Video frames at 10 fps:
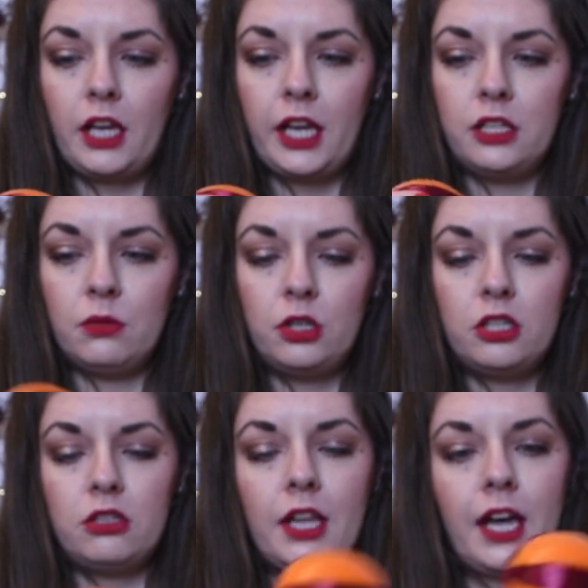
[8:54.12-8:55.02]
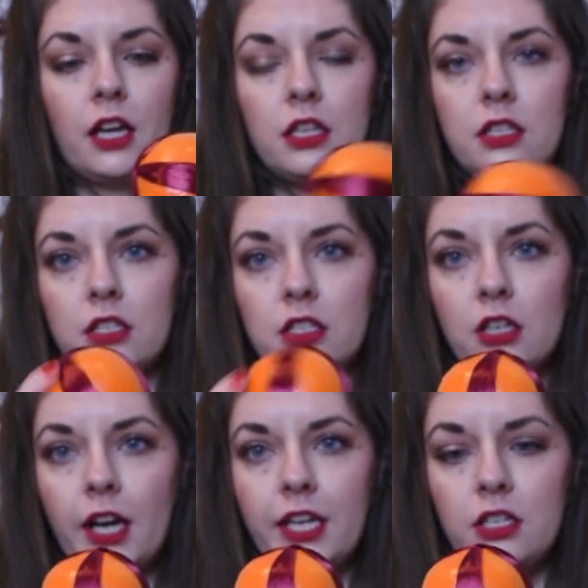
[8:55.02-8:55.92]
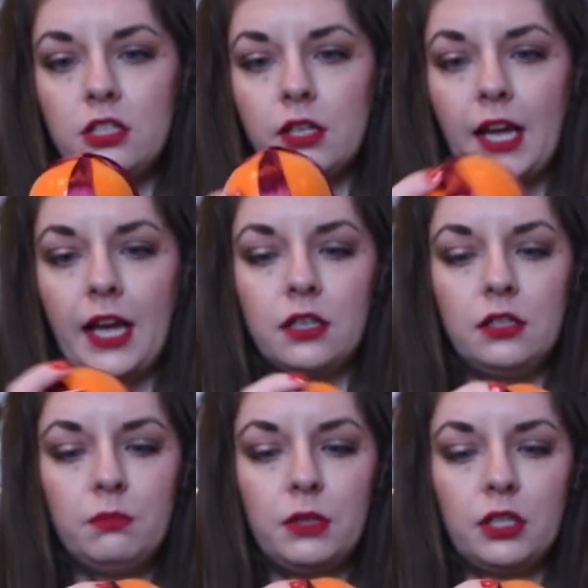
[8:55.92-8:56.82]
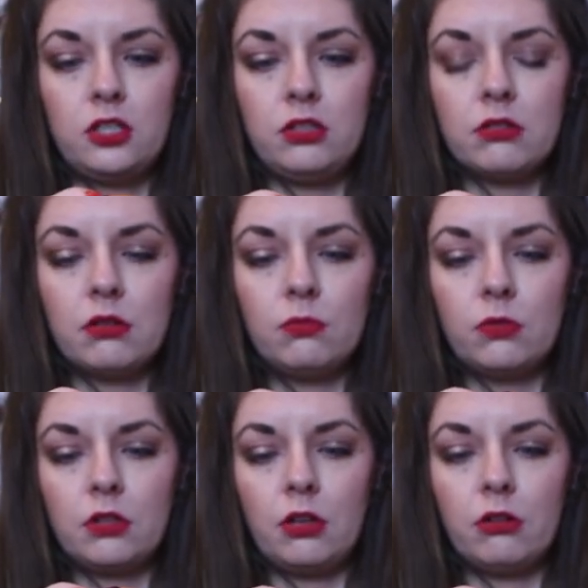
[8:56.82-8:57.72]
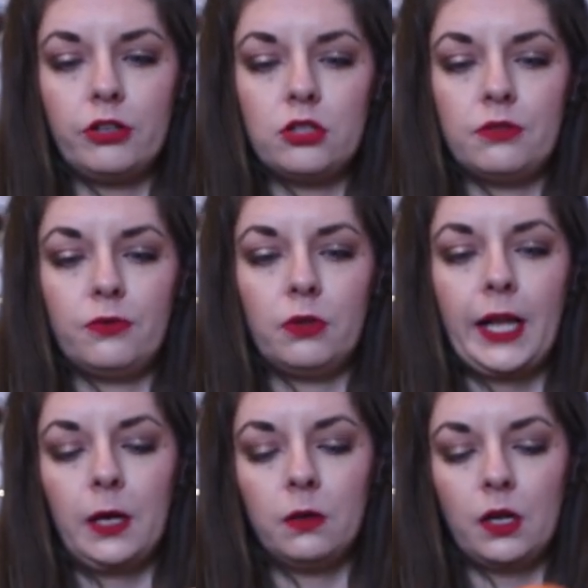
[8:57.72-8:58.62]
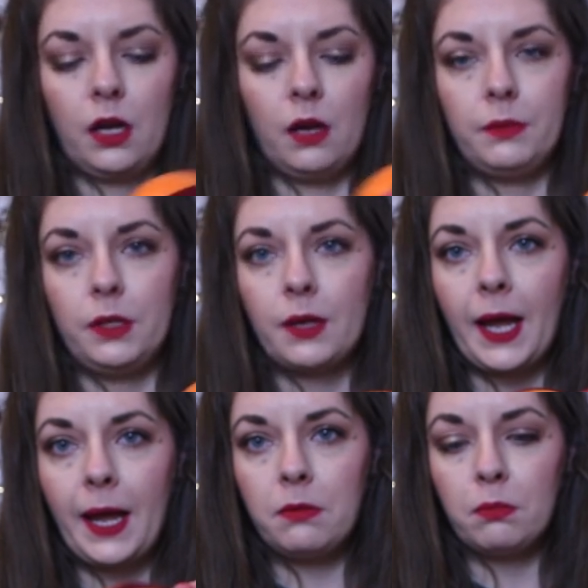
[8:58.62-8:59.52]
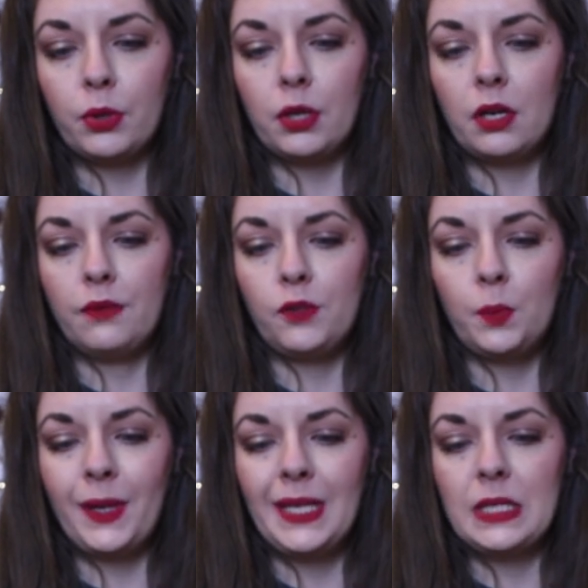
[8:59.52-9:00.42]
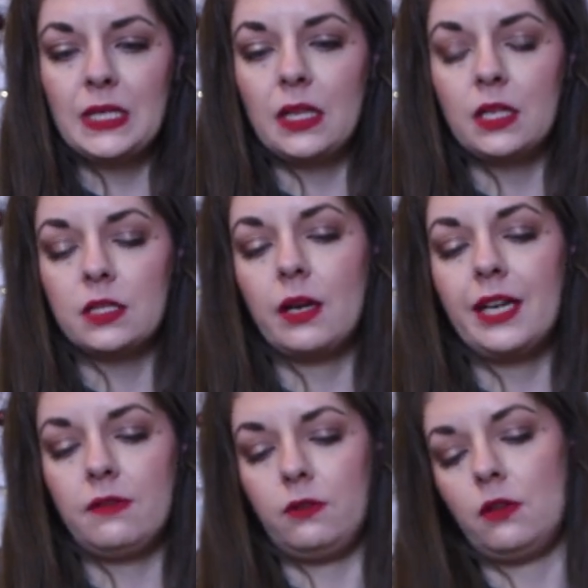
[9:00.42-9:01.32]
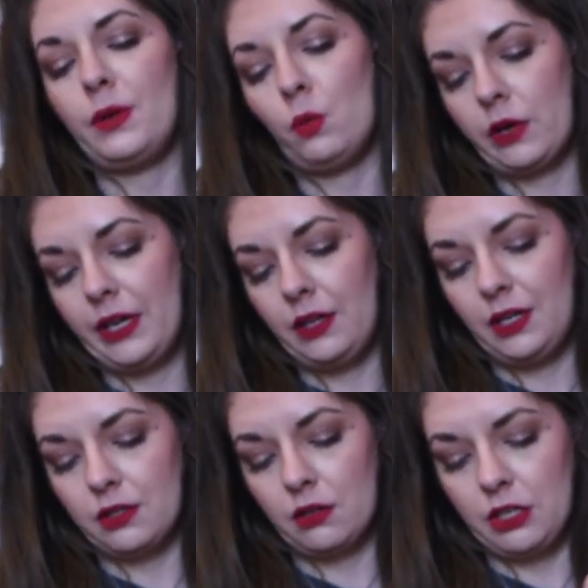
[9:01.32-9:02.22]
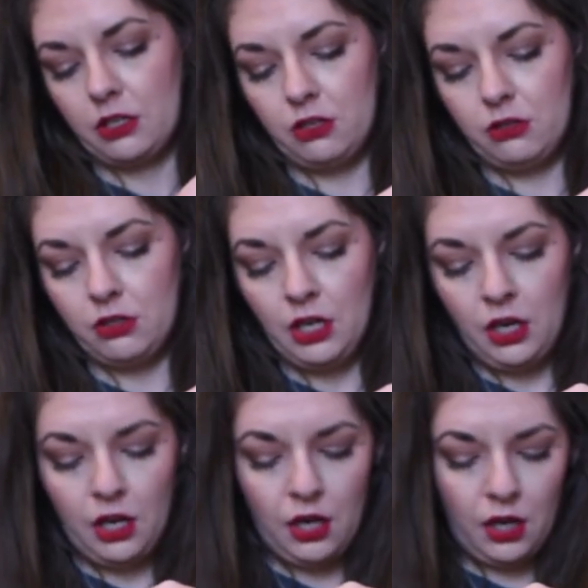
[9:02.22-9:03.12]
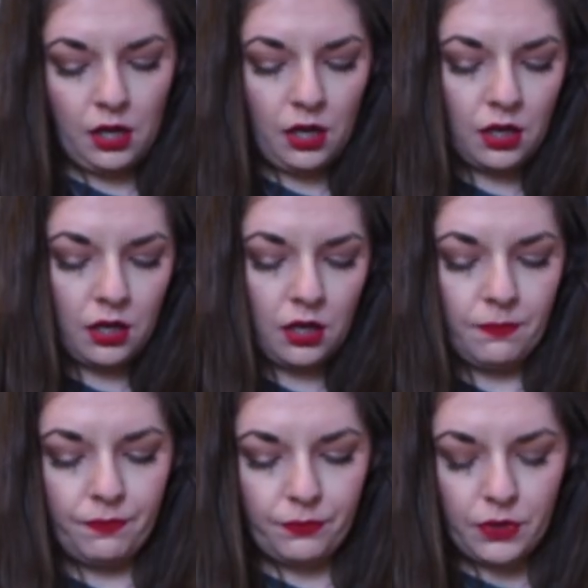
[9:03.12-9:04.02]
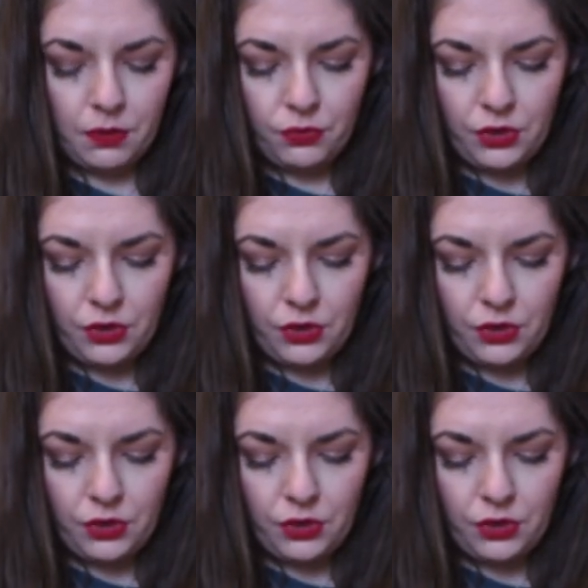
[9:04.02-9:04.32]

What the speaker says: And you want to do that as tight as you can because you don't want the orange to fall out. You can put a few pins in the side if you're a bit worried that it's going to. But I'm